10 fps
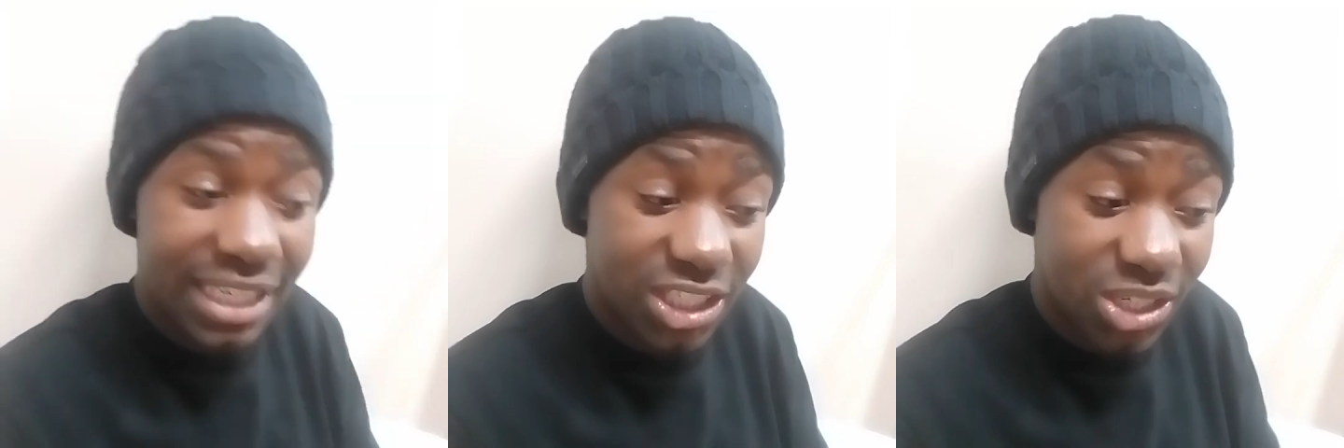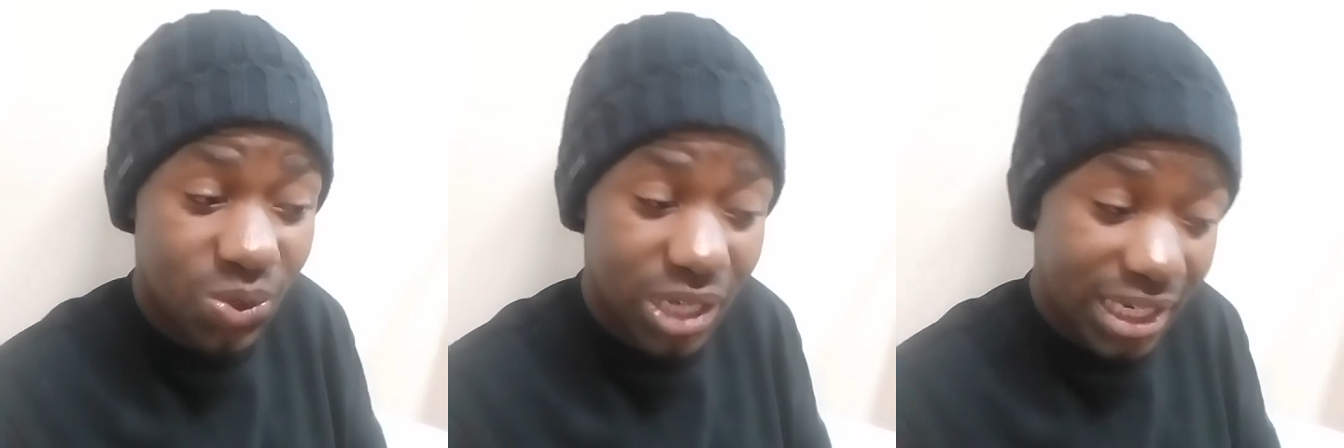They're
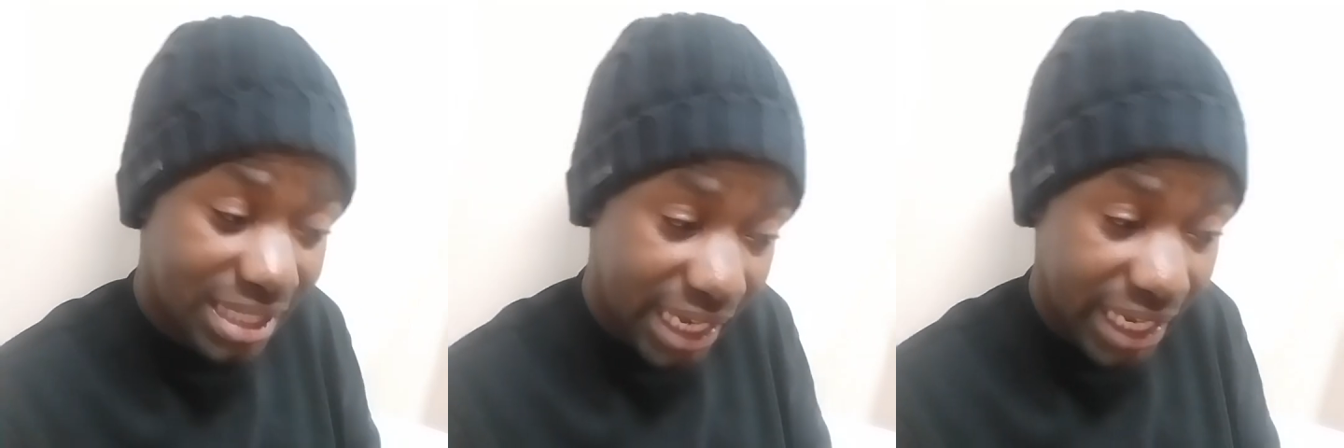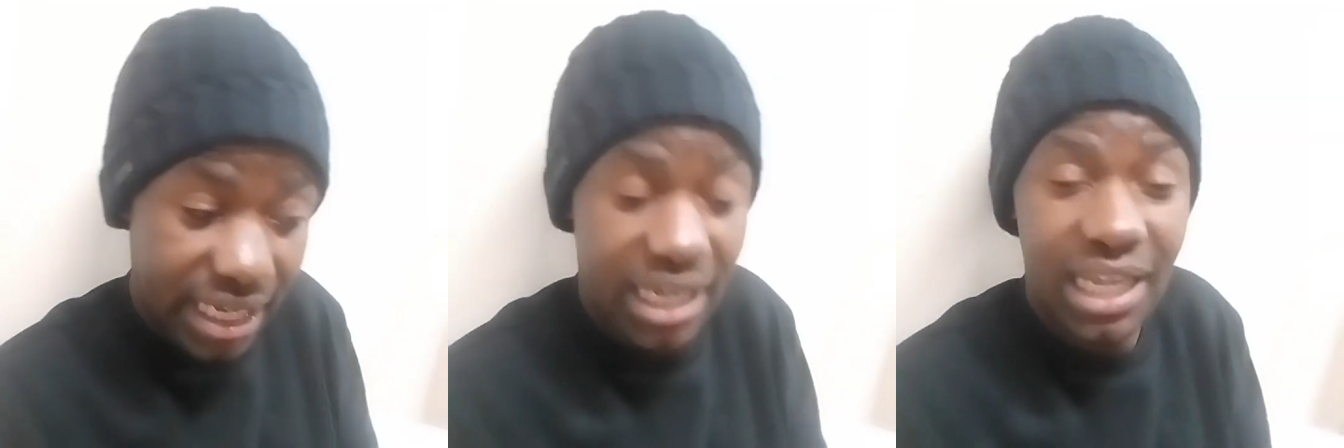just going to
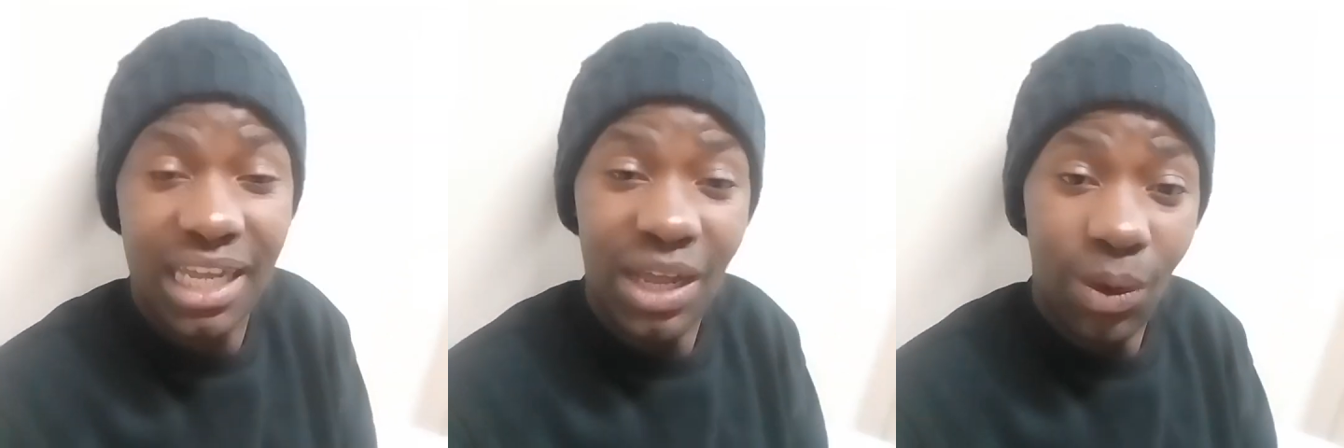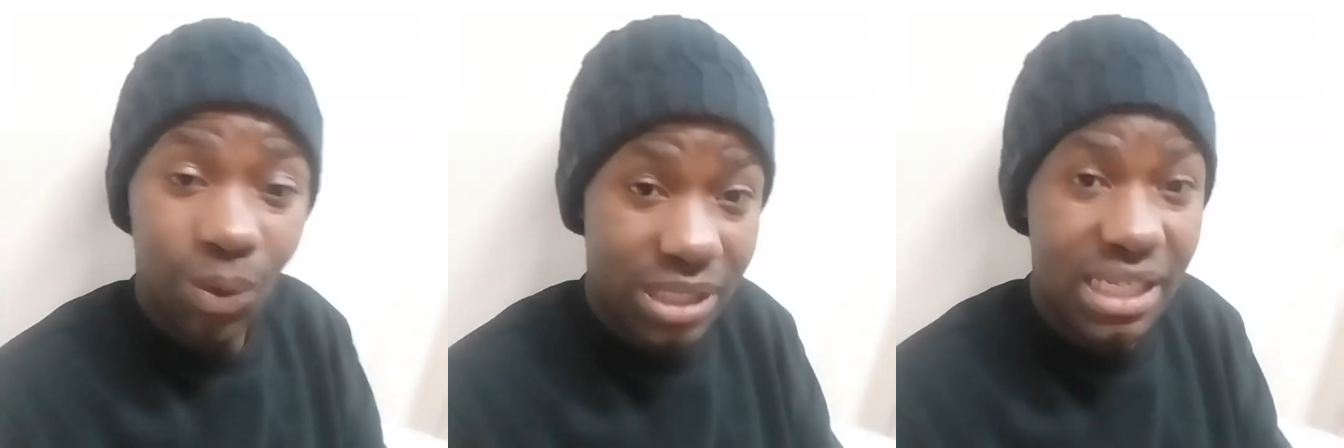take
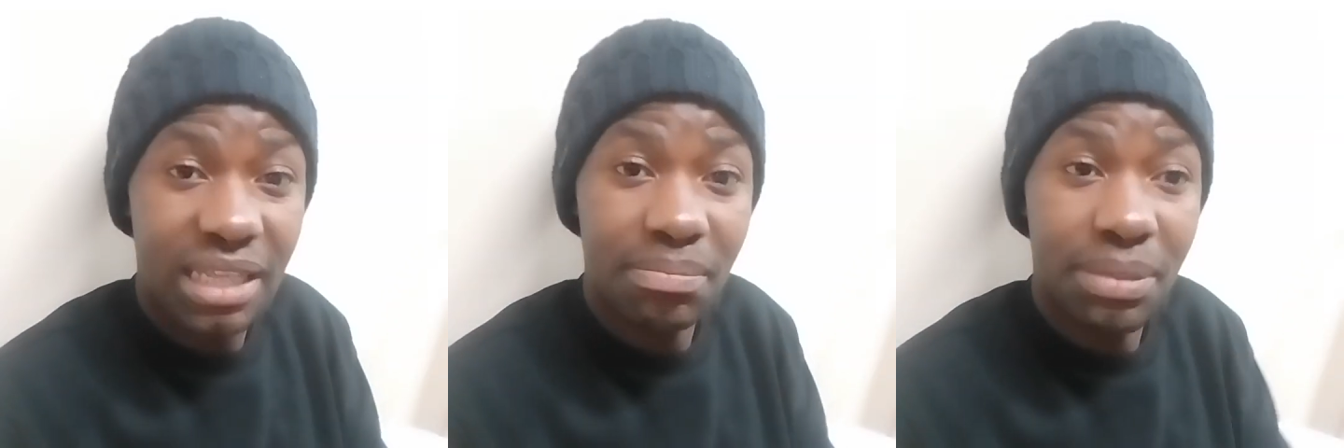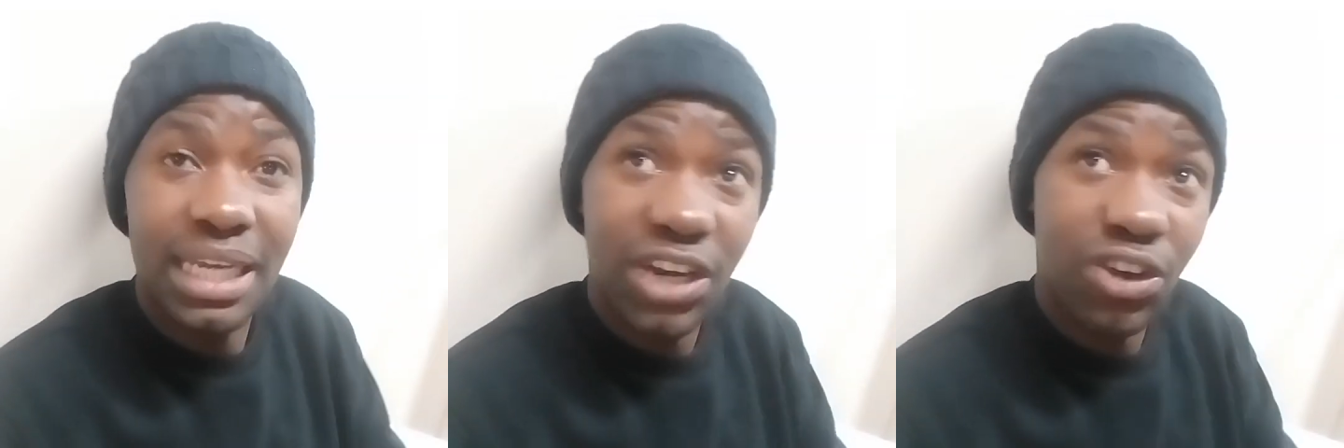what's in the
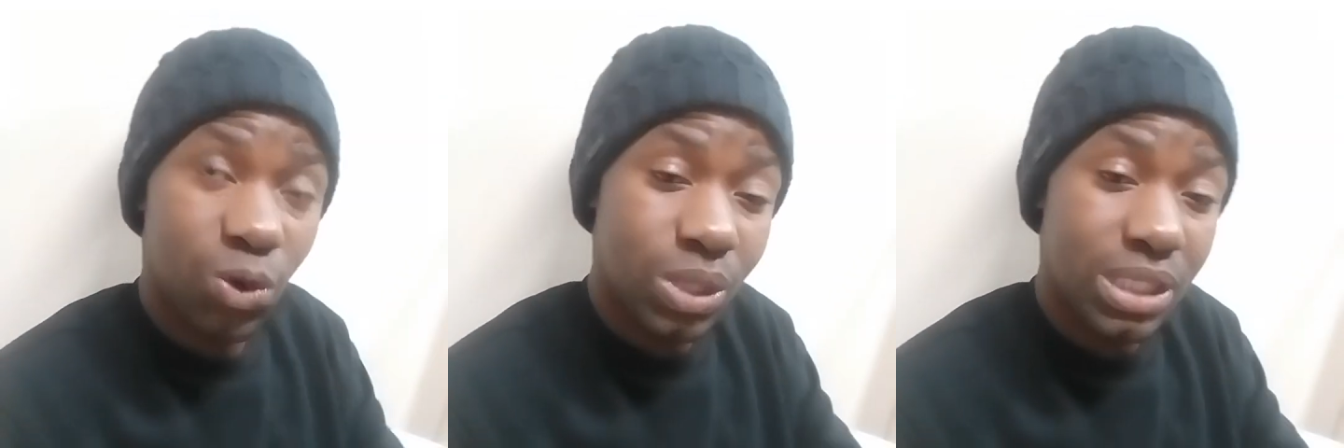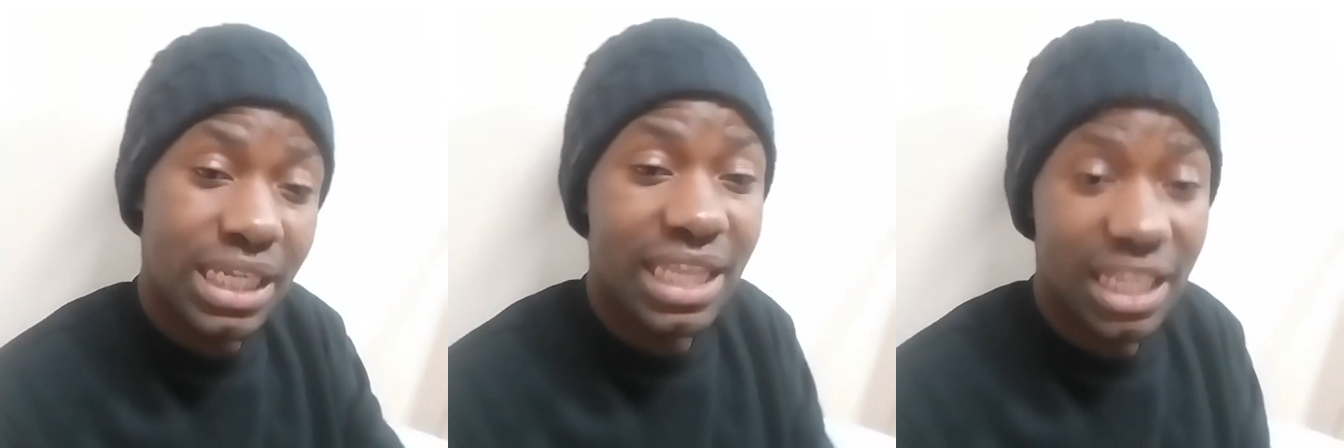bin and throw
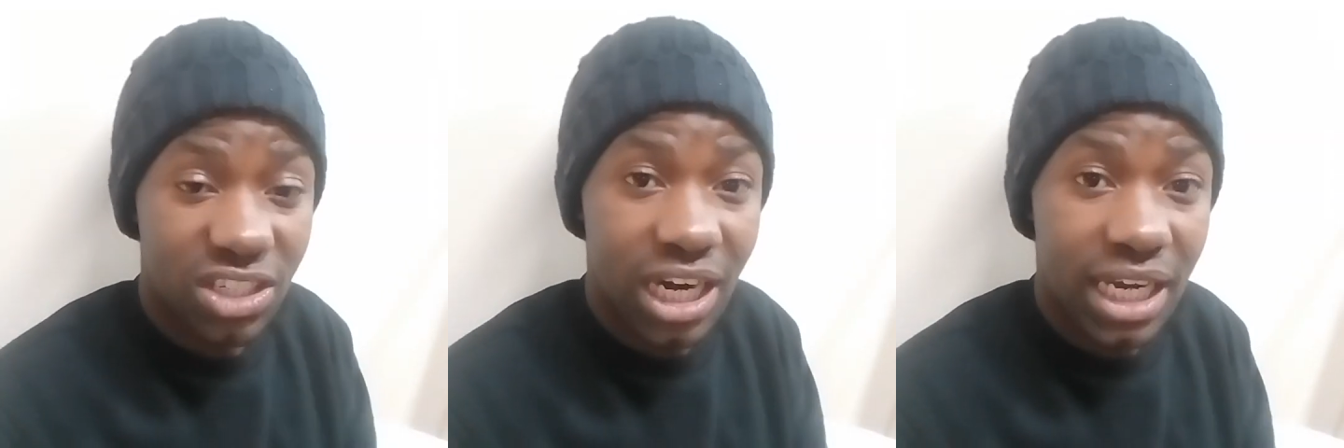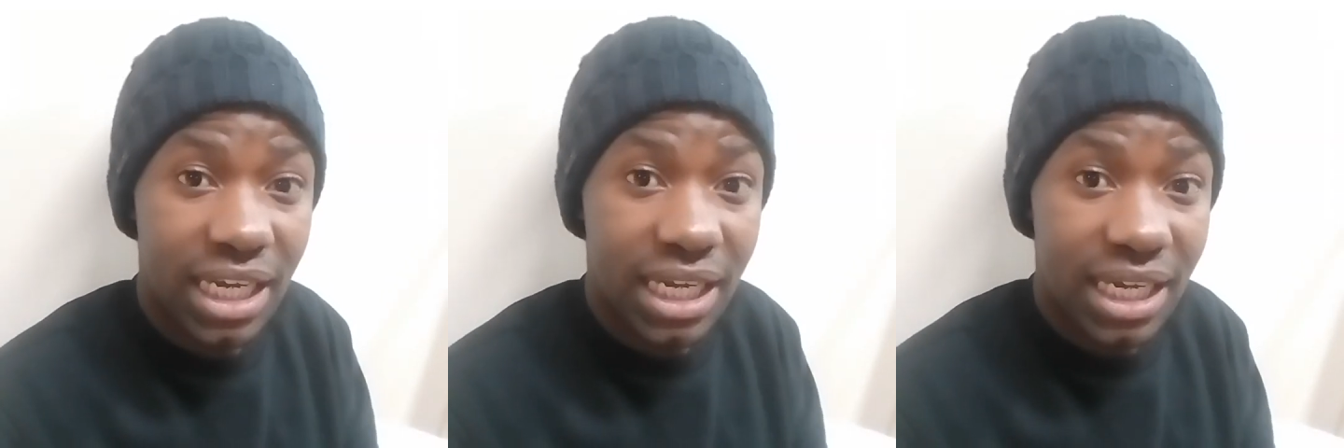it in the
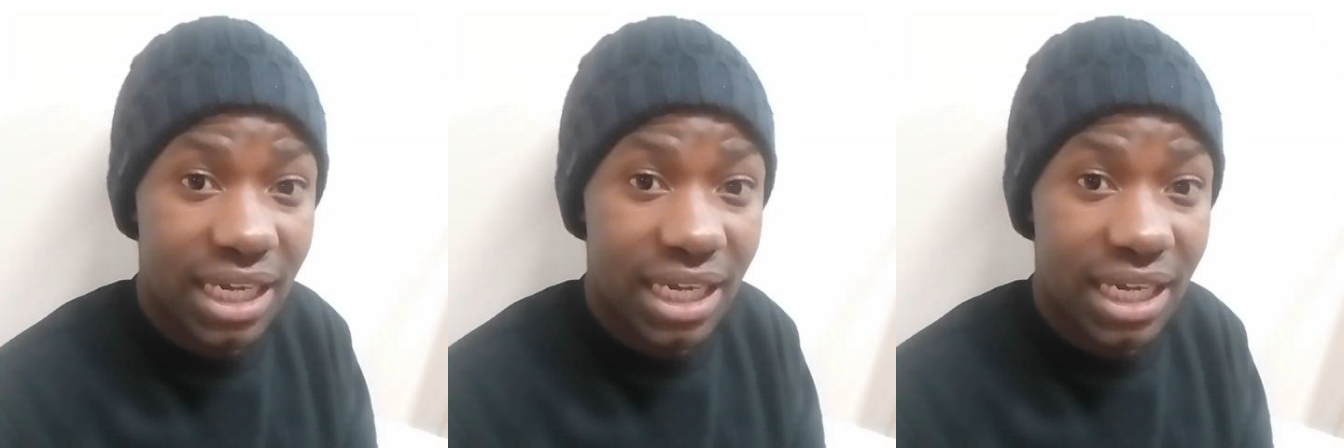truck.